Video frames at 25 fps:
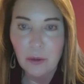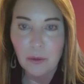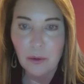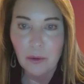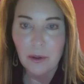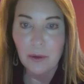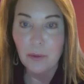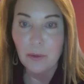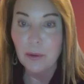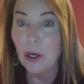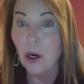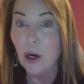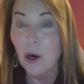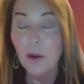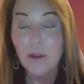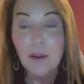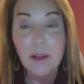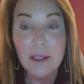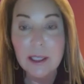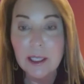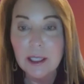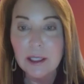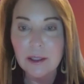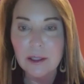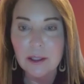We are the
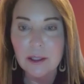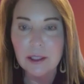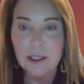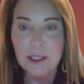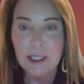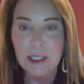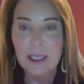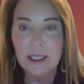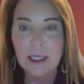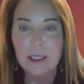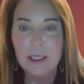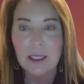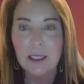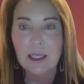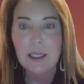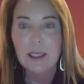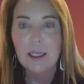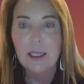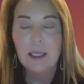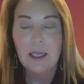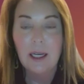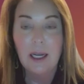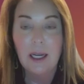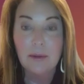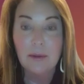leaders, and
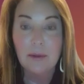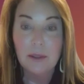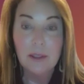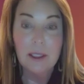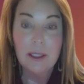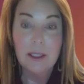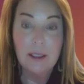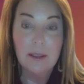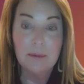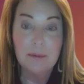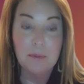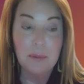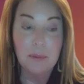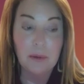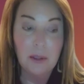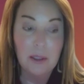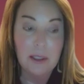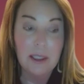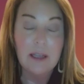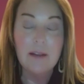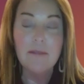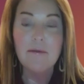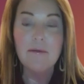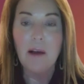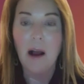I really
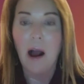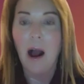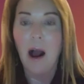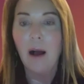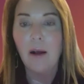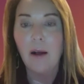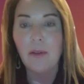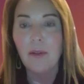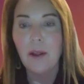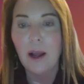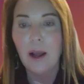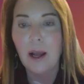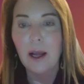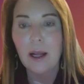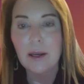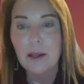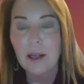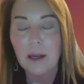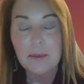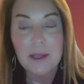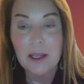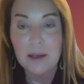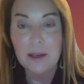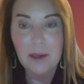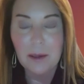believe that. I
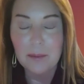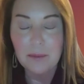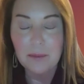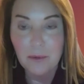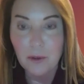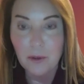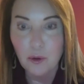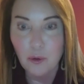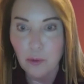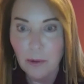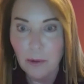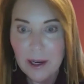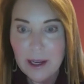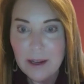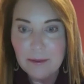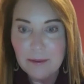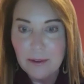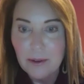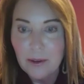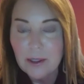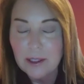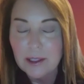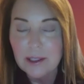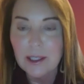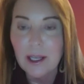mean, I'm
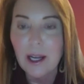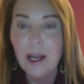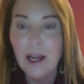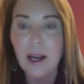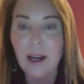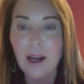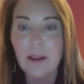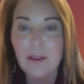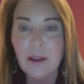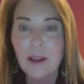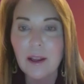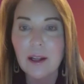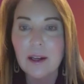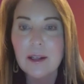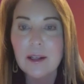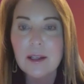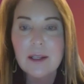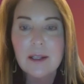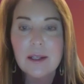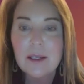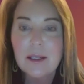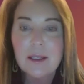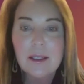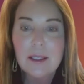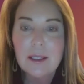grateful as heck that
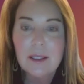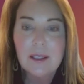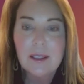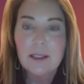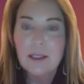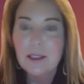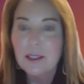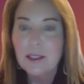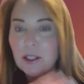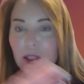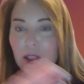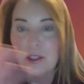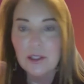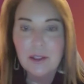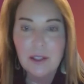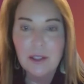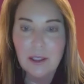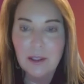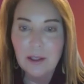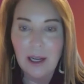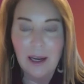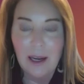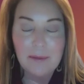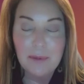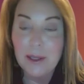
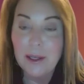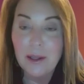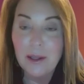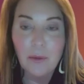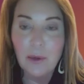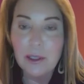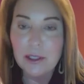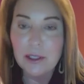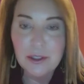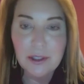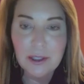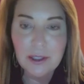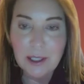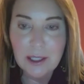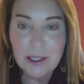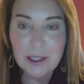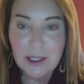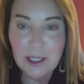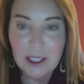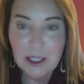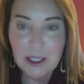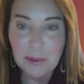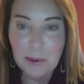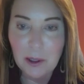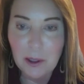I've been in the Western United
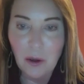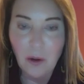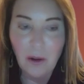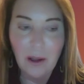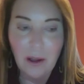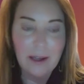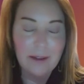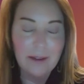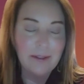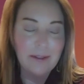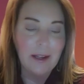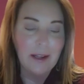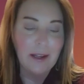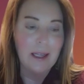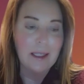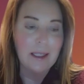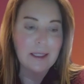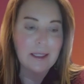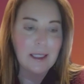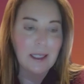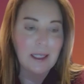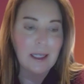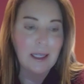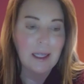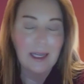States my whole life,
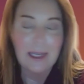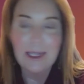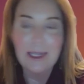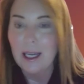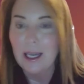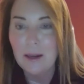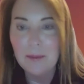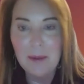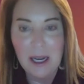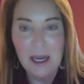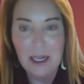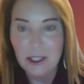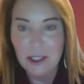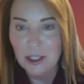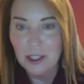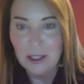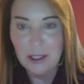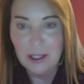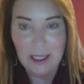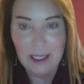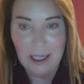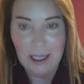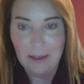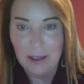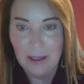and I can't imagine
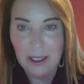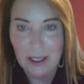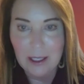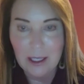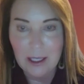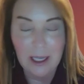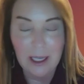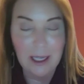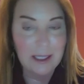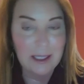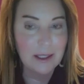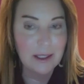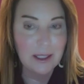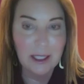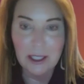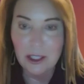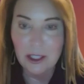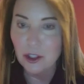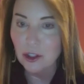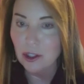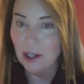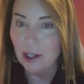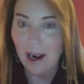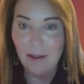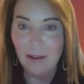leaving. And I dig
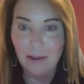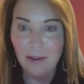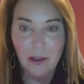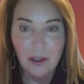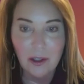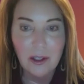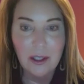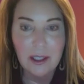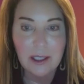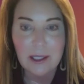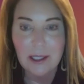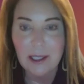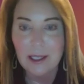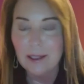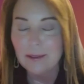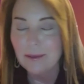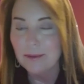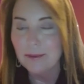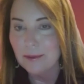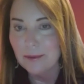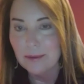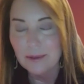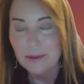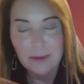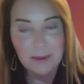travel, and I've
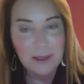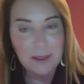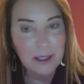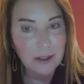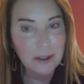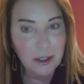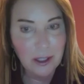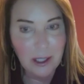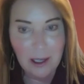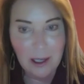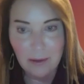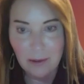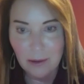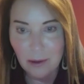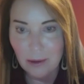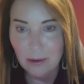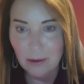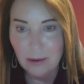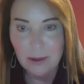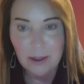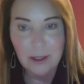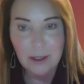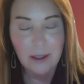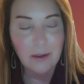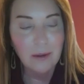been a travel,
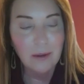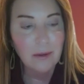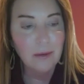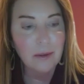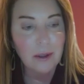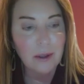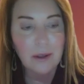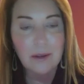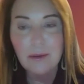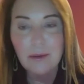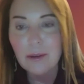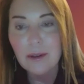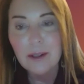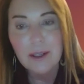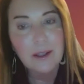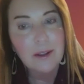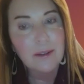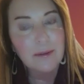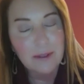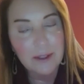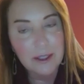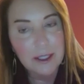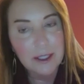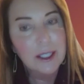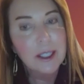road warrior
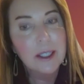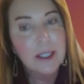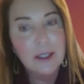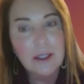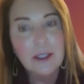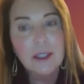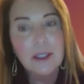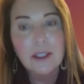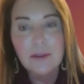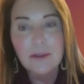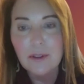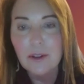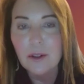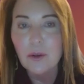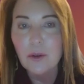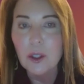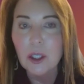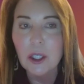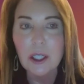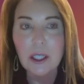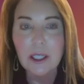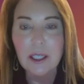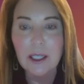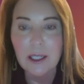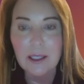for years for
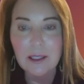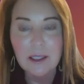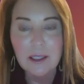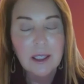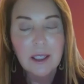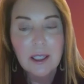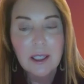work, and